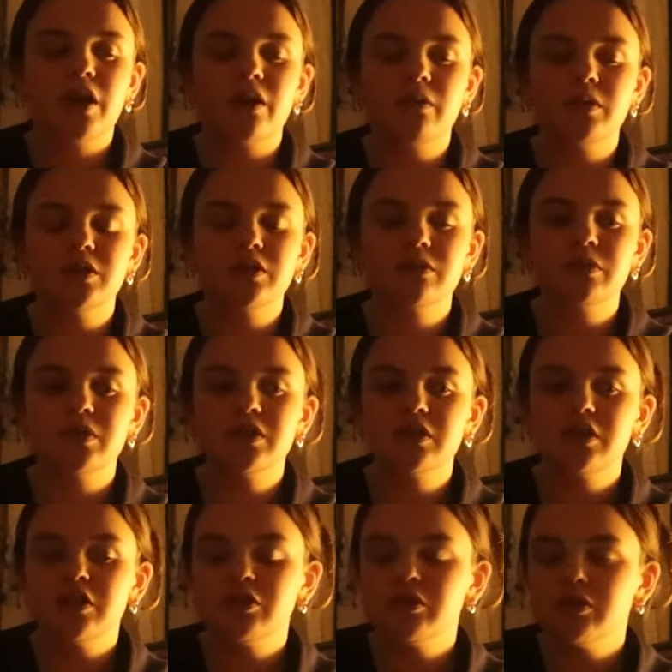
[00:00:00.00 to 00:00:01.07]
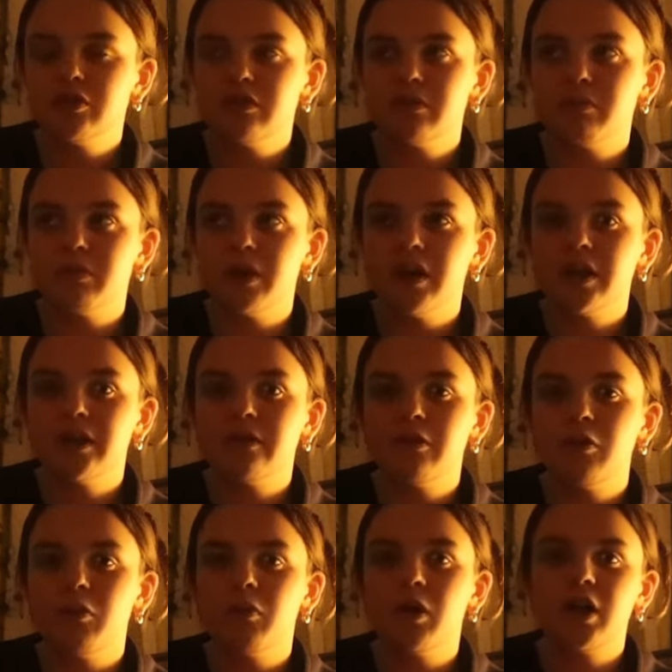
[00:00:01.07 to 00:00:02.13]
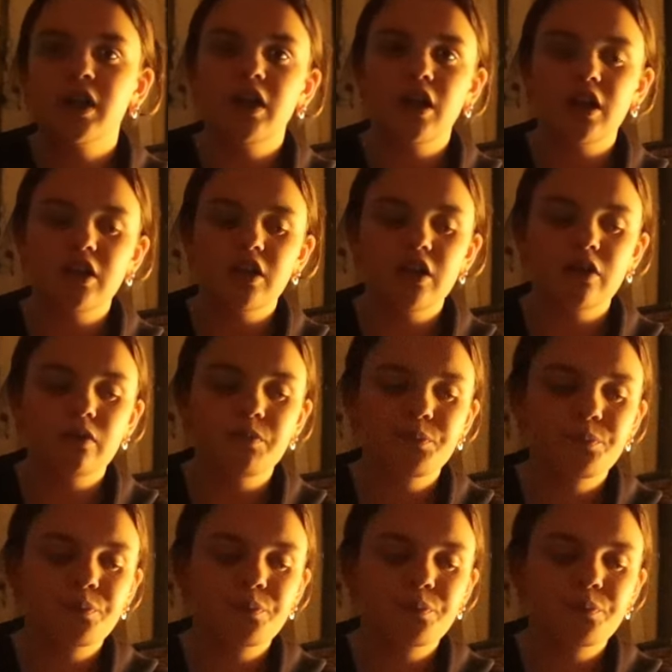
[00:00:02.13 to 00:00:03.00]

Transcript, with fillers: I wish it wasn't the truth, but what are you gonna do?